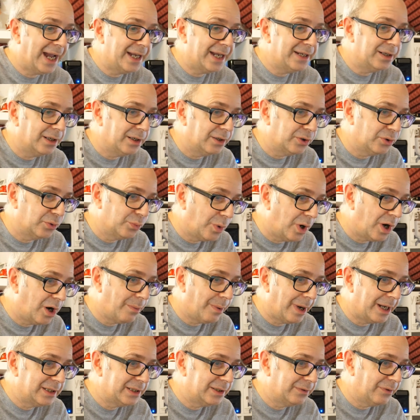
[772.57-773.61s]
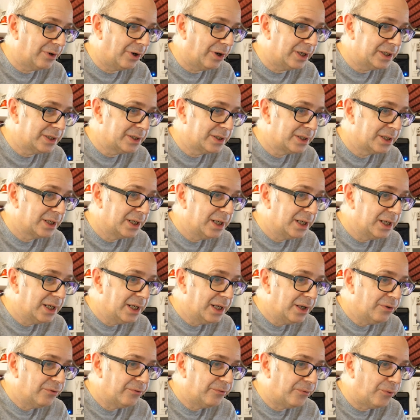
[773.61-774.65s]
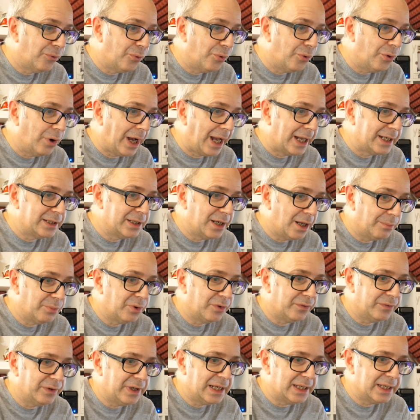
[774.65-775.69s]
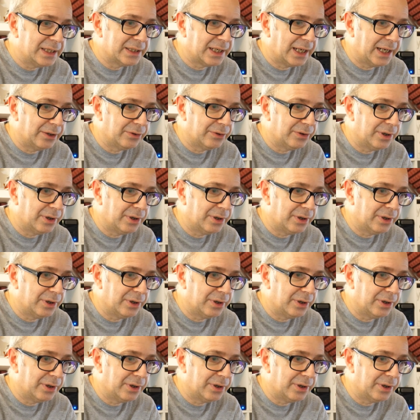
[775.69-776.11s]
had a Huawei device for a number of years now.